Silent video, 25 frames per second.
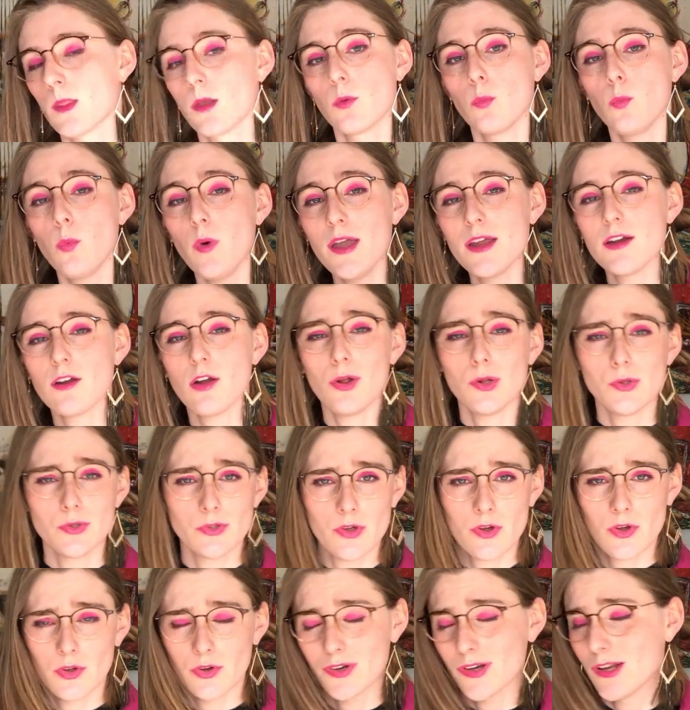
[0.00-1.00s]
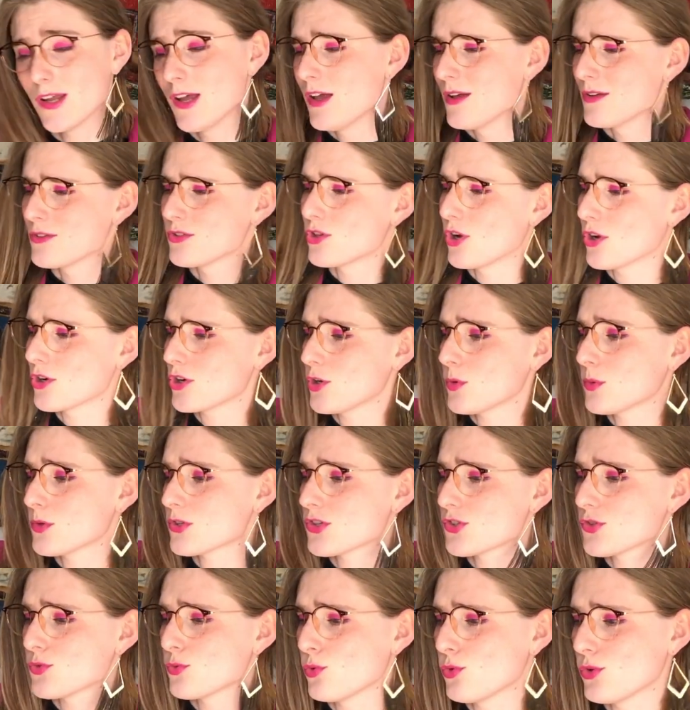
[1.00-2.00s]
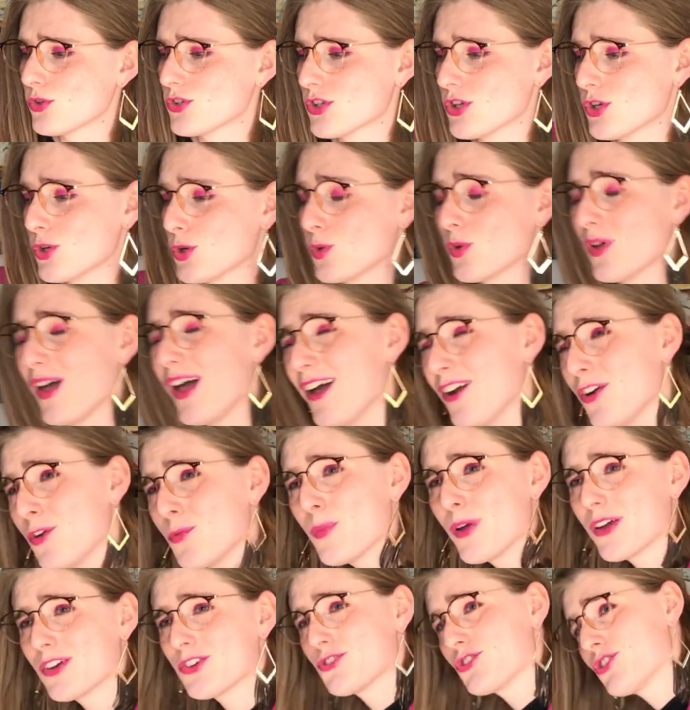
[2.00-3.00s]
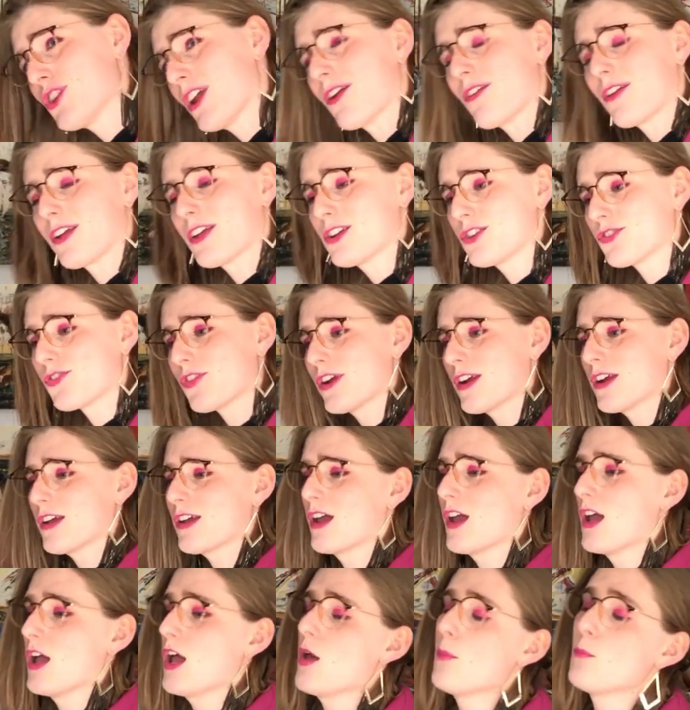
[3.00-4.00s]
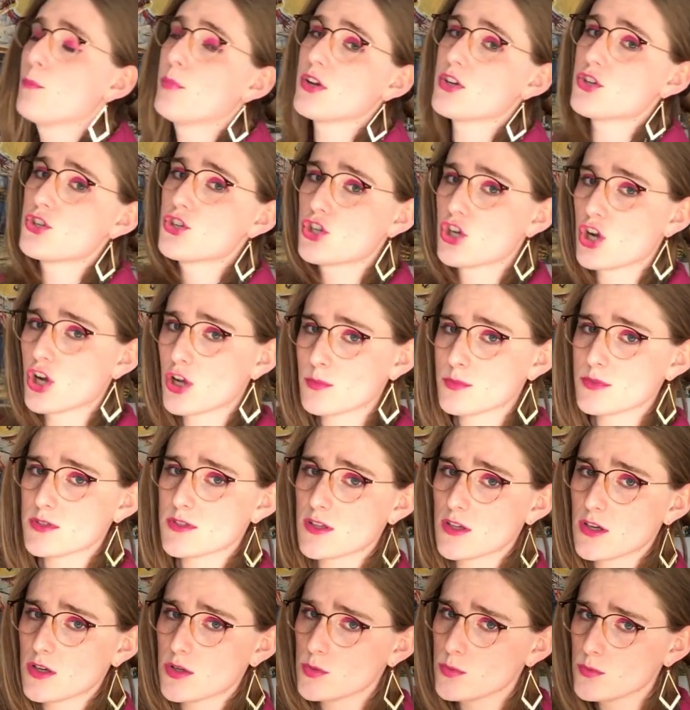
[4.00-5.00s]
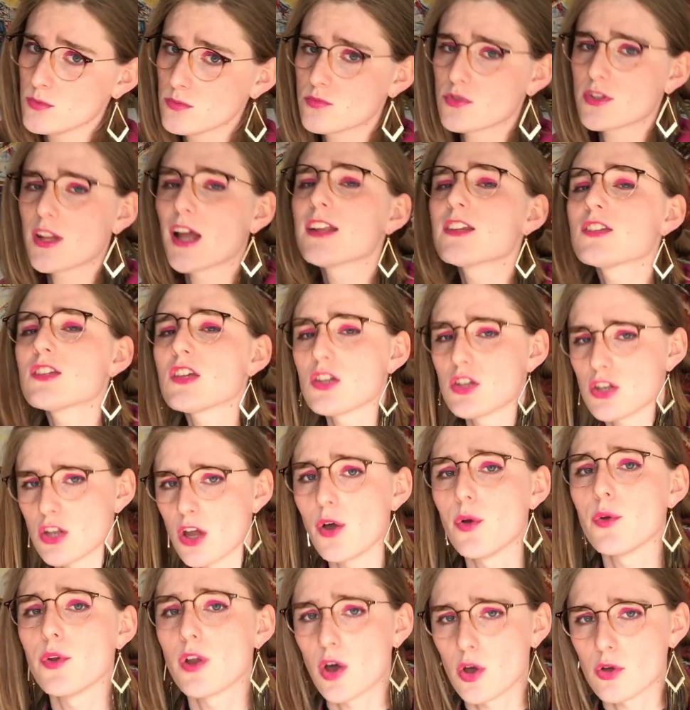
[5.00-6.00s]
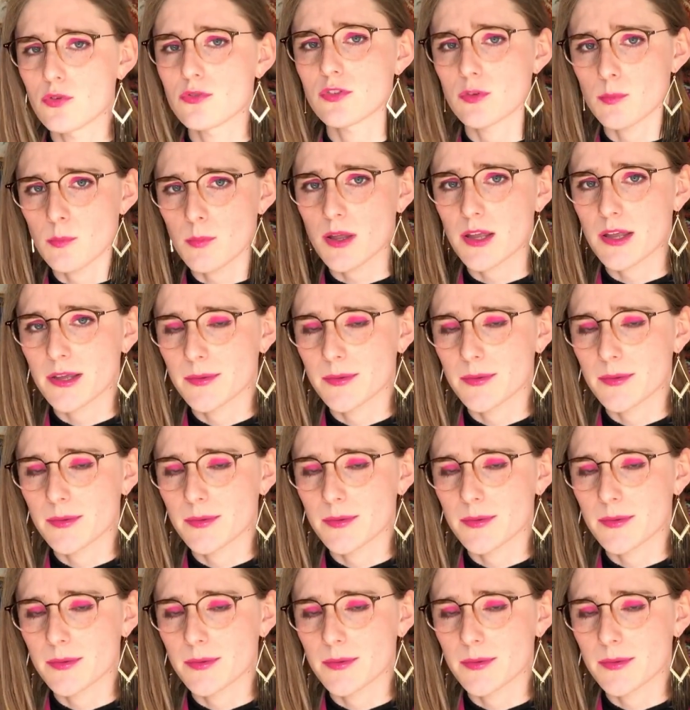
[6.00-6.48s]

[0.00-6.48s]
Wait, hold on. Got you a straw too. I don't mind sharing a drink, but germs though? That's a no-no for me.